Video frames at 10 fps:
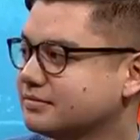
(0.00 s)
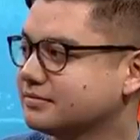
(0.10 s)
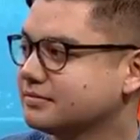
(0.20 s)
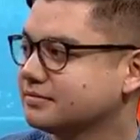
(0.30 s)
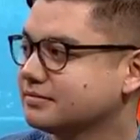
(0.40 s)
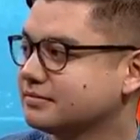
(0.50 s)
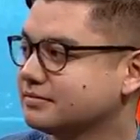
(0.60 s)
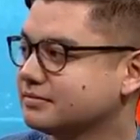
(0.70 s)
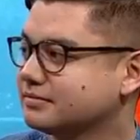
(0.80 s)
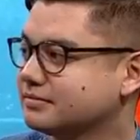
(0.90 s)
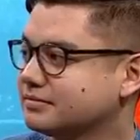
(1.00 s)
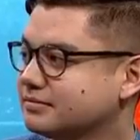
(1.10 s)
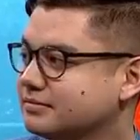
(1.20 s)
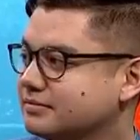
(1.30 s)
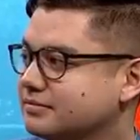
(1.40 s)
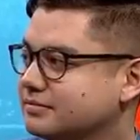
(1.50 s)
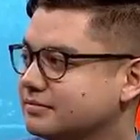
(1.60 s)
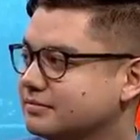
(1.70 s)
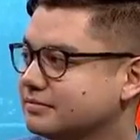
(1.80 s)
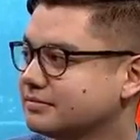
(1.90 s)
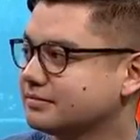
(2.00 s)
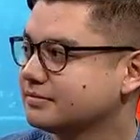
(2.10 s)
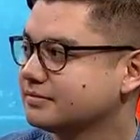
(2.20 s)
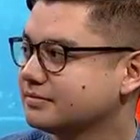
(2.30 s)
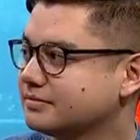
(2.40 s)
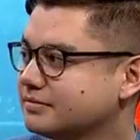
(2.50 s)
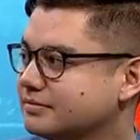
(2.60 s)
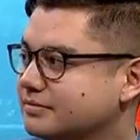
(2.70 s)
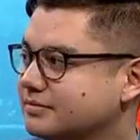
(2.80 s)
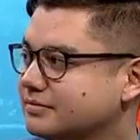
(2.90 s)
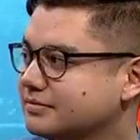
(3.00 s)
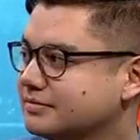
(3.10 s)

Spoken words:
No words are spoken by the person on screen.